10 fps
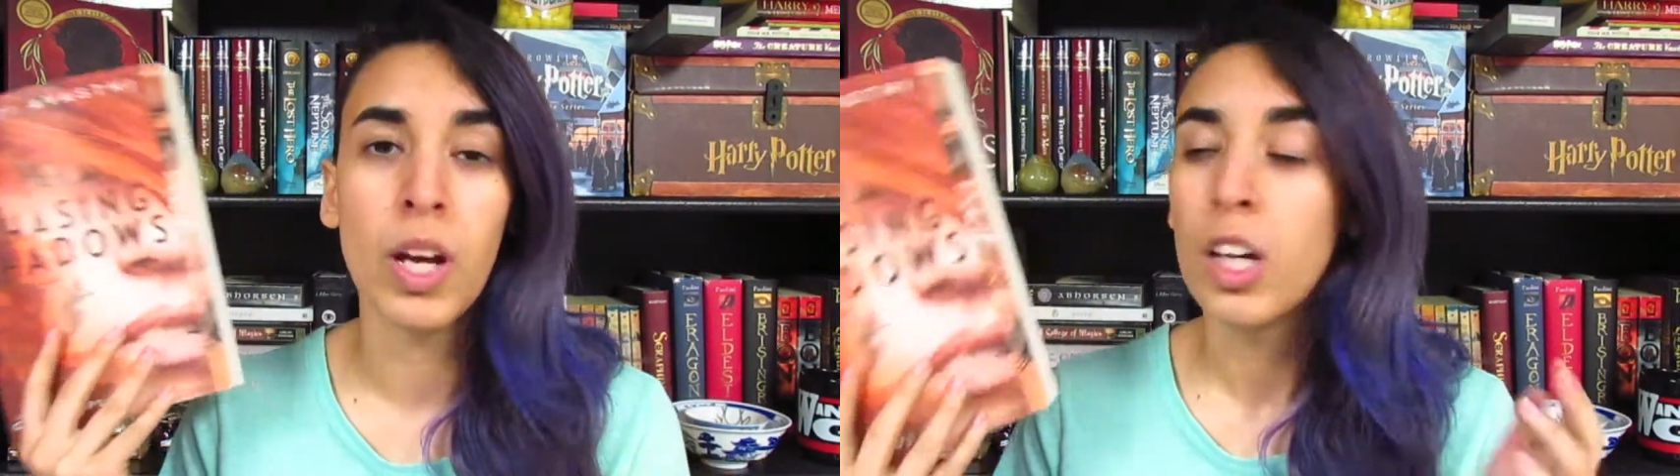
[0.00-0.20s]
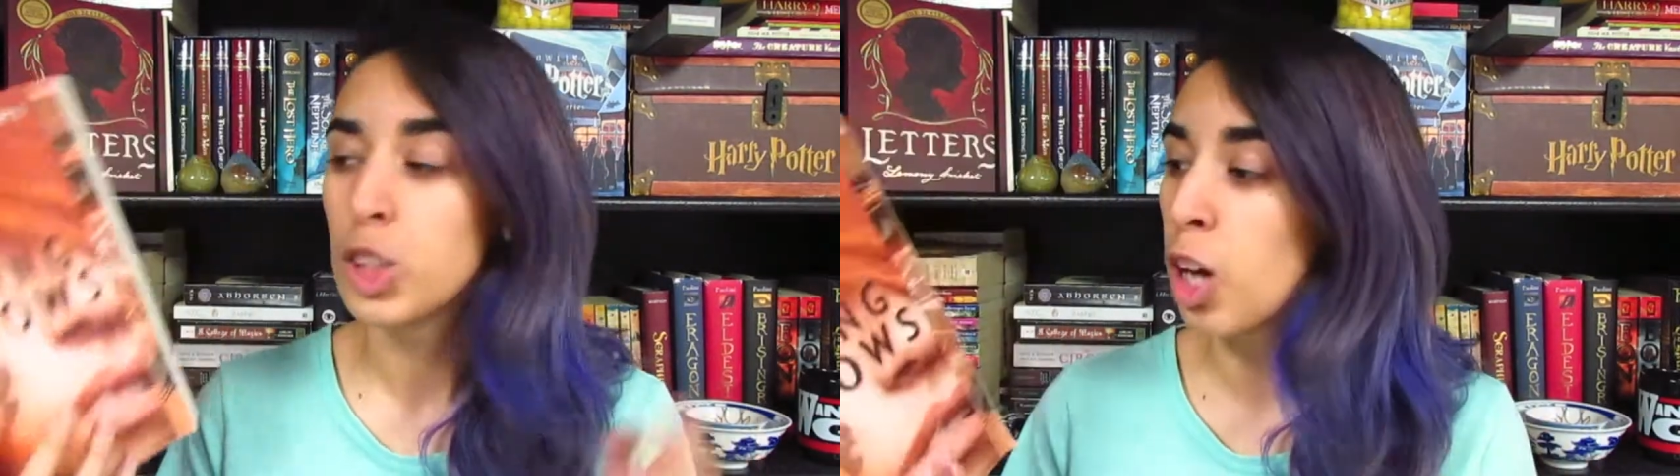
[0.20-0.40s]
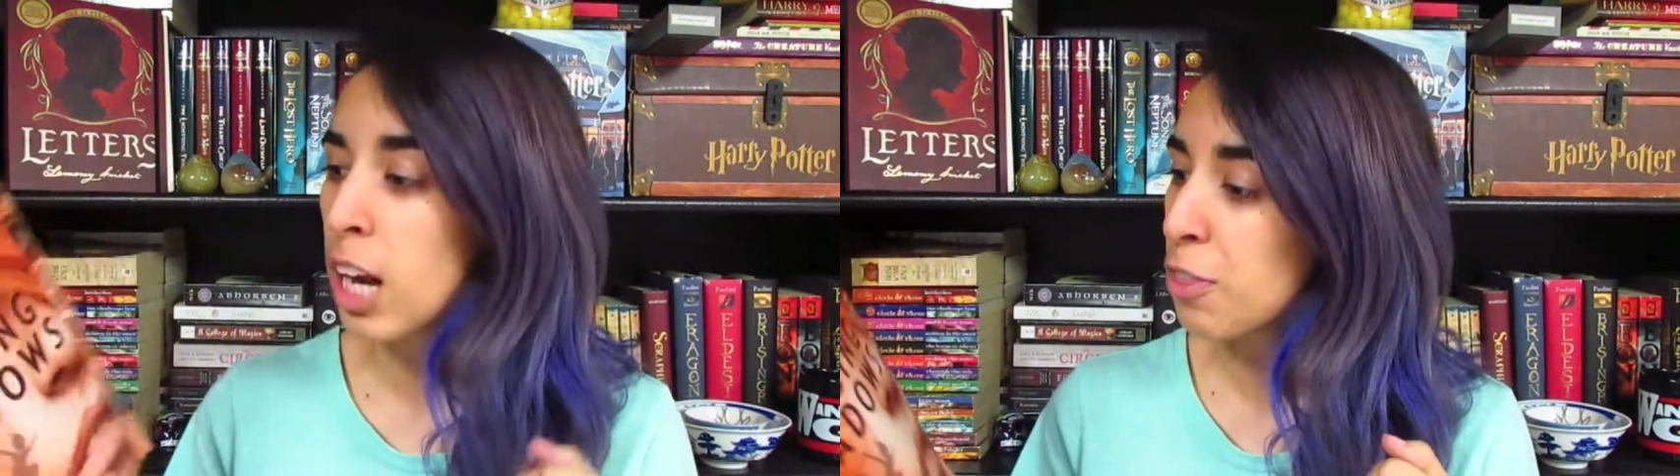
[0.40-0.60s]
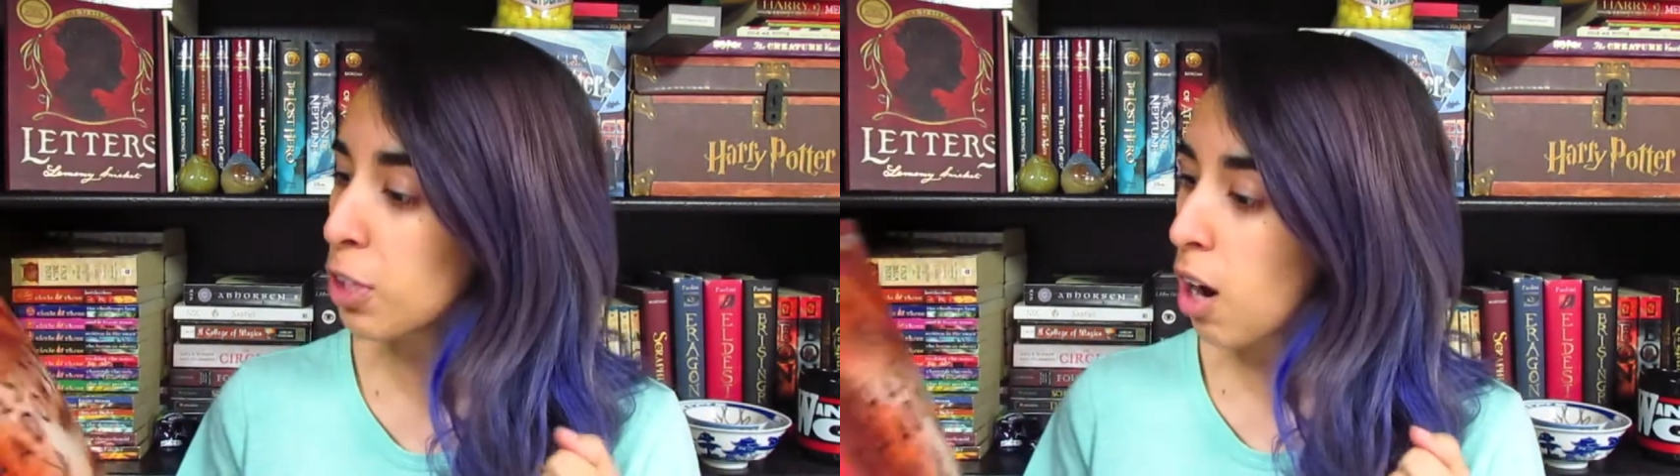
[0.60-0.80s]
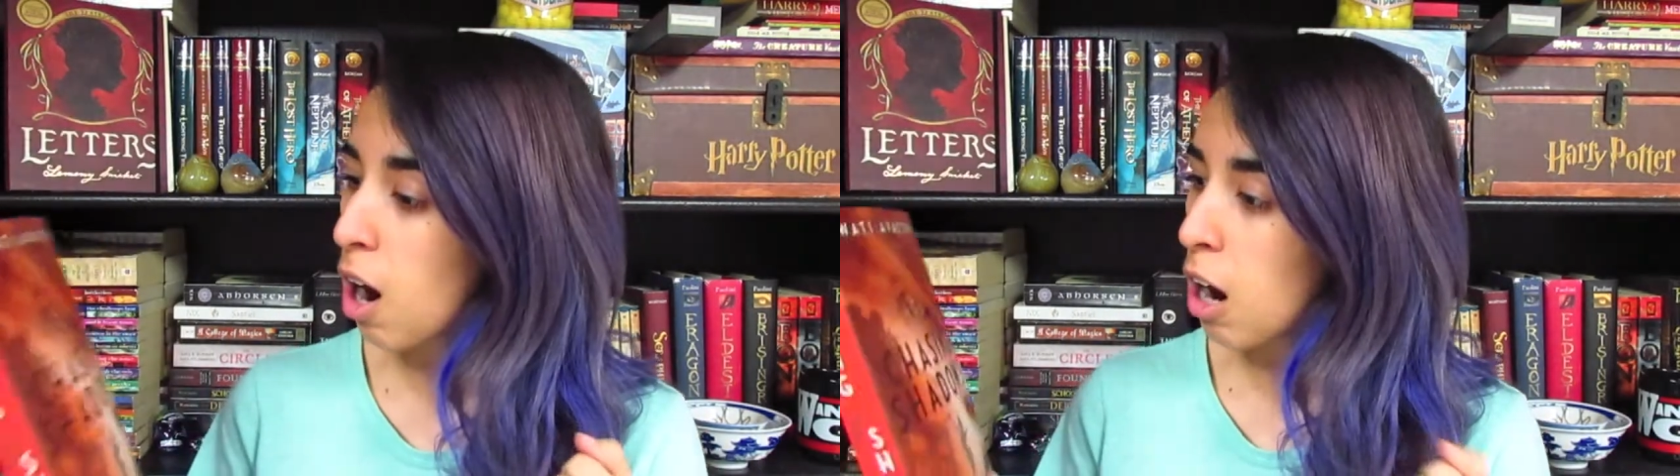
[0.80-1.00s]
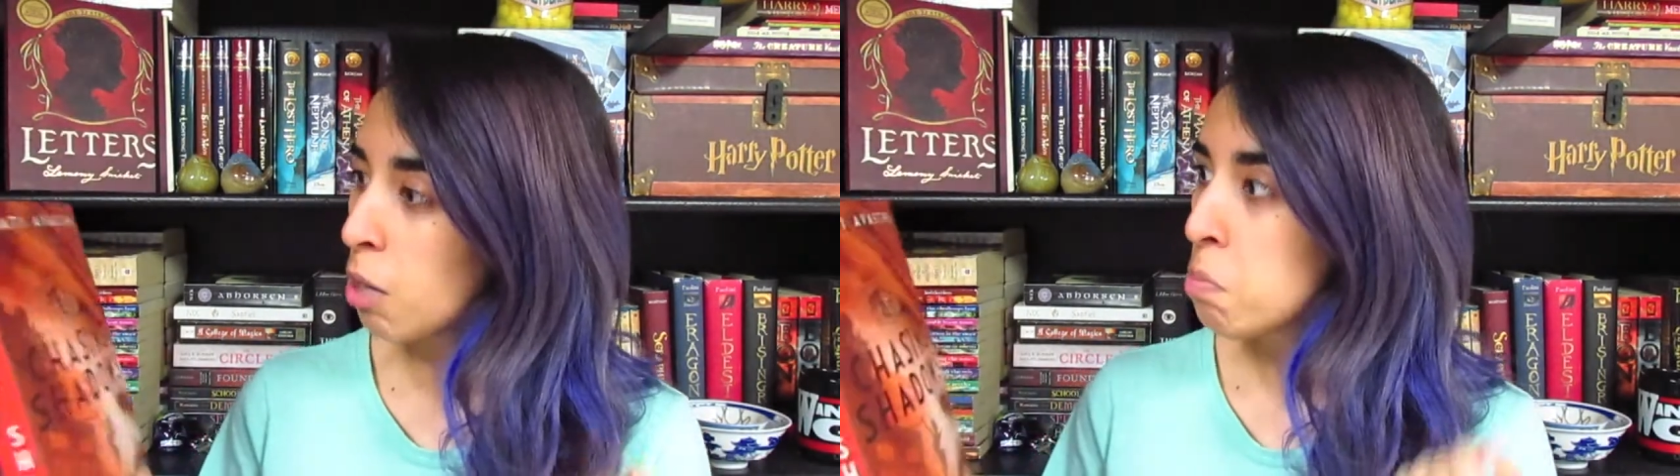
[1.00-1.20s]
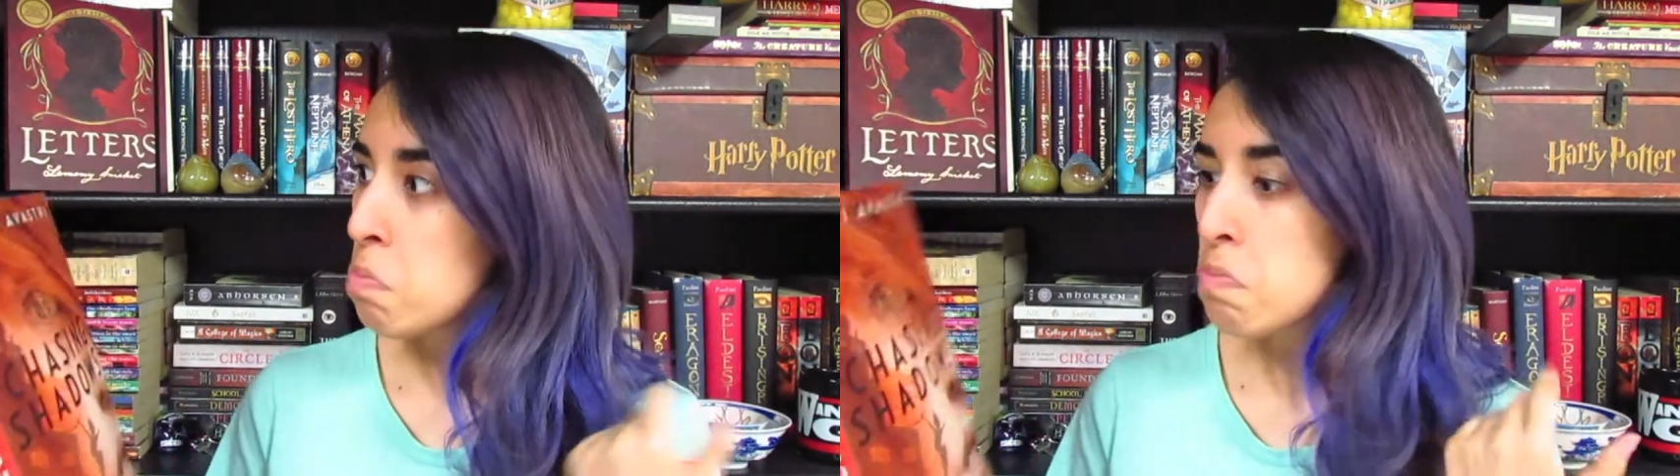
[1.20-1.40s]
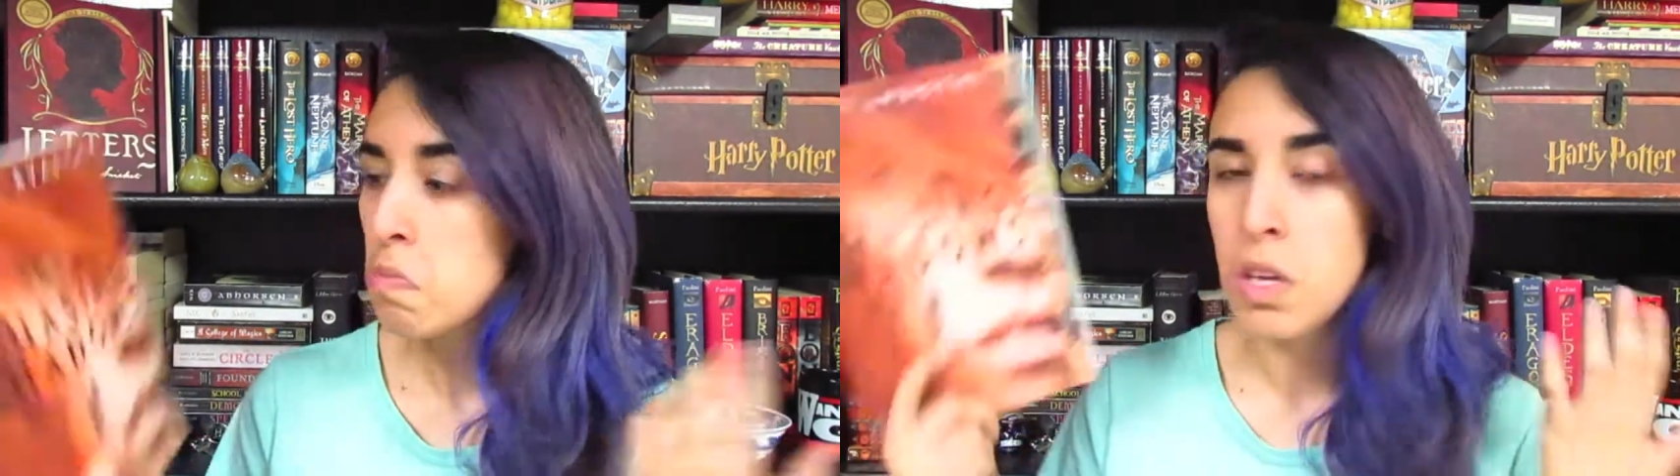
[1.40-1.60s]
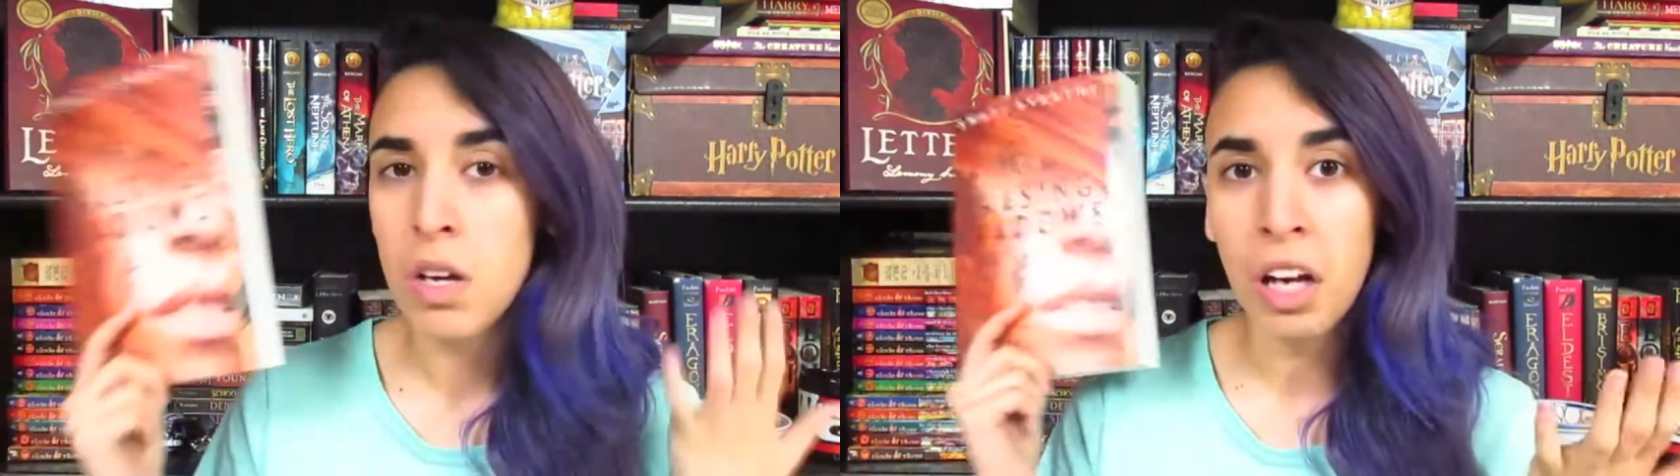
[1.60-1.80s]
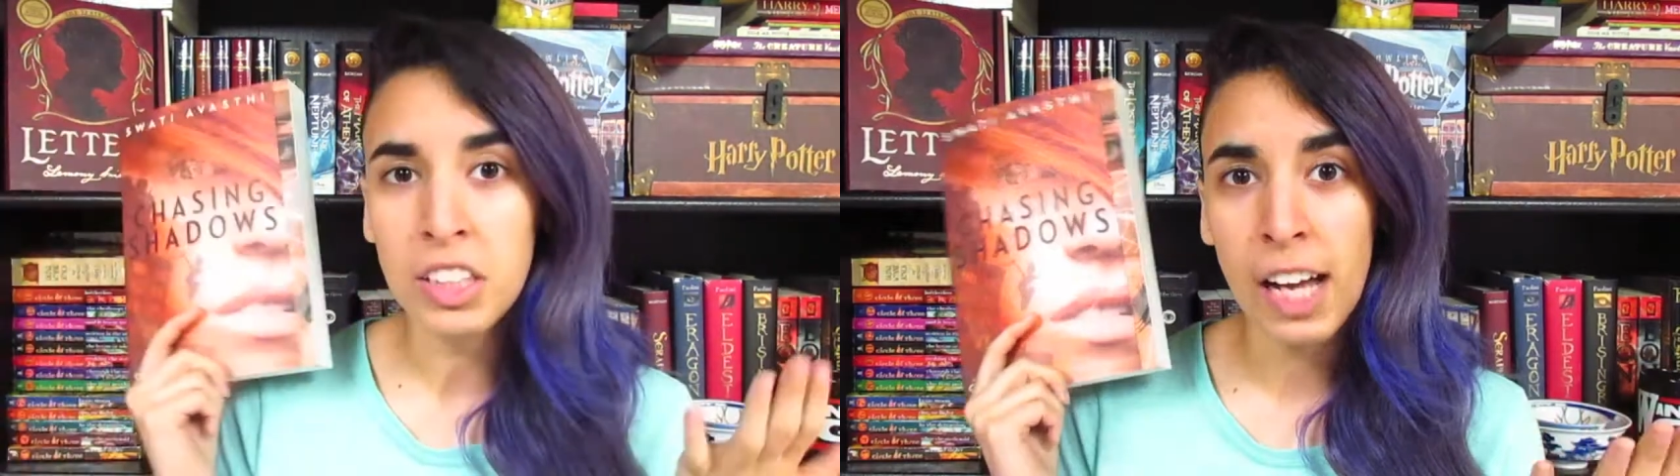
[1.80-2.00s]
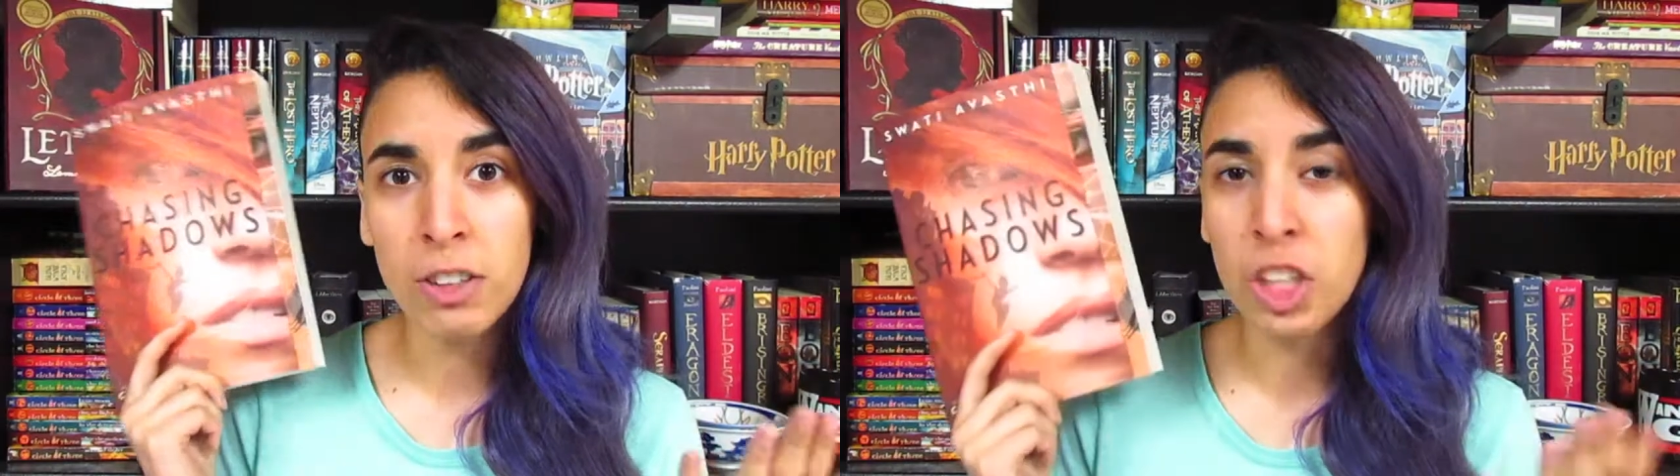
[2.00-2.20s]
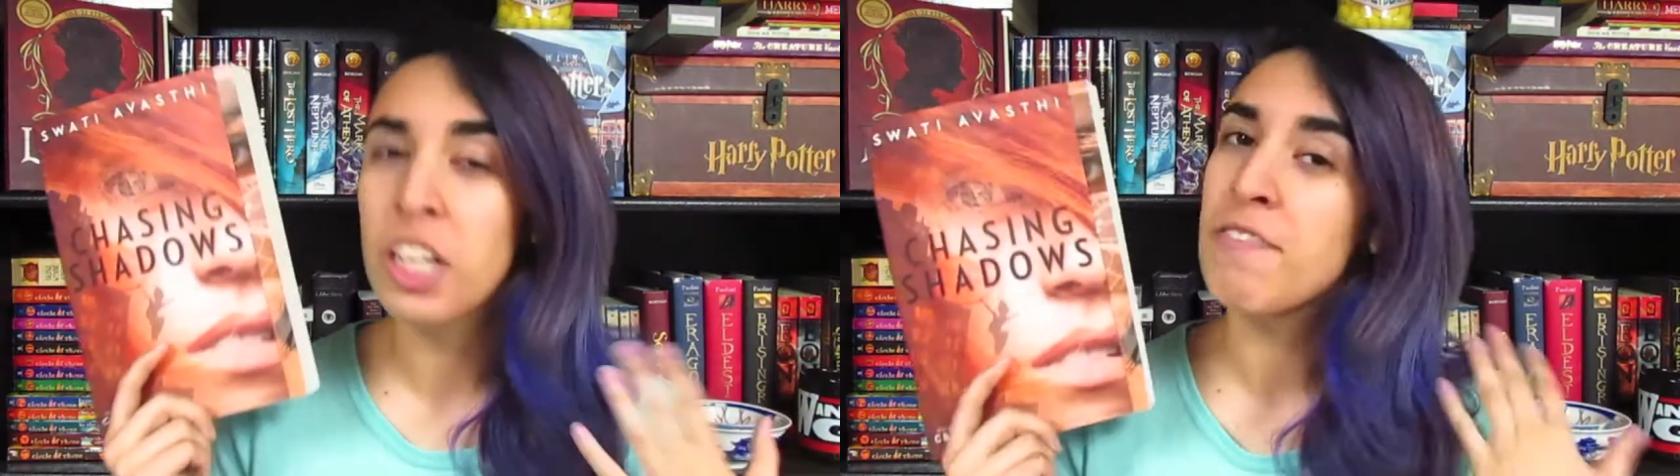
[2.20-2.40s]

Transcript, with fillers: shot at their car sounds good.